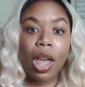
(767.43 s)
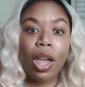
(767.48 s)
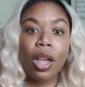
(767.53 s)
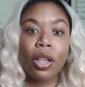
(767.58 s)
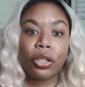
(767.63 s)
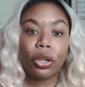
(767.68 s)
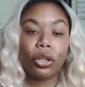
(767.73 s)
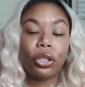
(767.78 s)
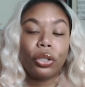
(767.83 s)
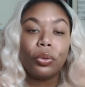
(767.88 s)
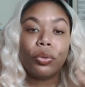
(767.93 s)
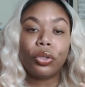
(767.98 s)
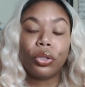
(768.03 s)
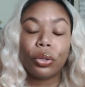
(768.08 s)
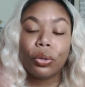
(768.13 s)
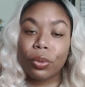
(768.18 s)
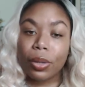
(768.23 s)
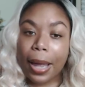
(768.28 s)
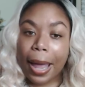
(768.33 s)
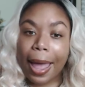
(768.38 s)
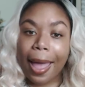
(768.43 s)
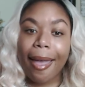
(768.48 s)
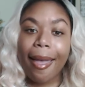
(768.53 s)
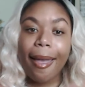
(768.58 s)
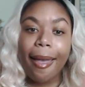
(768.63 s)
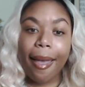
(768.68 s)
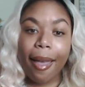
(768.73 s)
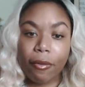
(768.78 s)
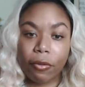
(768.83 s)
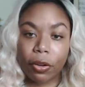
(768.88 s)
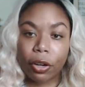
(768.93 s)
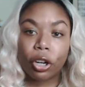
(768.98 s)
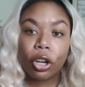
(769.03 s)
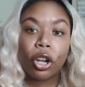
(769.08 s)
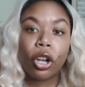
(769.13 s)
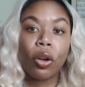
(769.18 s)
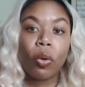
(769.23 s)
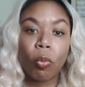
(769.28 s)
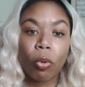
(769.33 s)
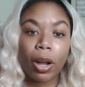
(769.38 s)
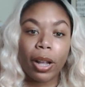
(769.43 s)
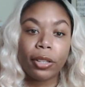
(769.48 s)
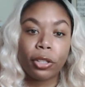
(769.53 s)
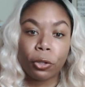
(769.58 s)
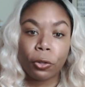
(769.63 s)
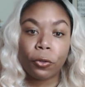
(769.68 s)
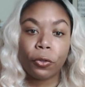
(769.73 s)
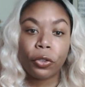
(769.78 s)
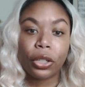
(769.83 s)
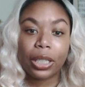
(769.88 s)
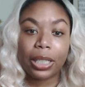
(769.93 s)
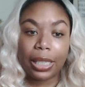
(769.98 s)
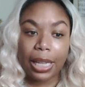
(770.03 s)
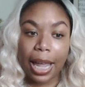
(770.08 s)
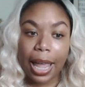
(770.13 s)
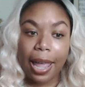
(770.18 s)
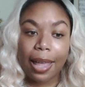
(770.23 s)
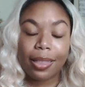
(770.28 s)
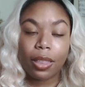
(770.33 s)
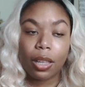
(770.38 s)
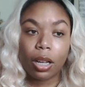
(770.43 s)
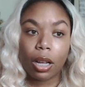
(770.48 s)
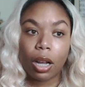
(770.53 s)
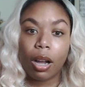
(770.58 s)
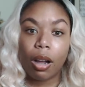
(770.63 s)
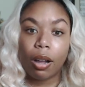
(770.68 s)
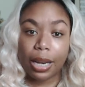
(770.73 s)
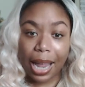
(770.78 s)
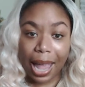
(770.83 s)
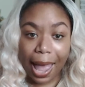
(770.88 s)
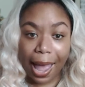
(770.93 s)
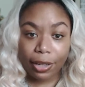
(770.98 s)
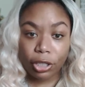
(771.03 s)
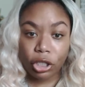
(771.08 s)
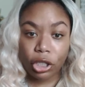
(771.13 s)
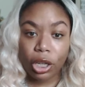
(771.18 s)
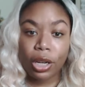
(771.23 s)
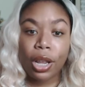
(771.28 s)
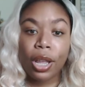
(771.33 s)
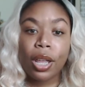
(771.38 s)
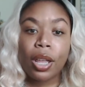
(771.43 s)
So you do not ever want to forget the call to action.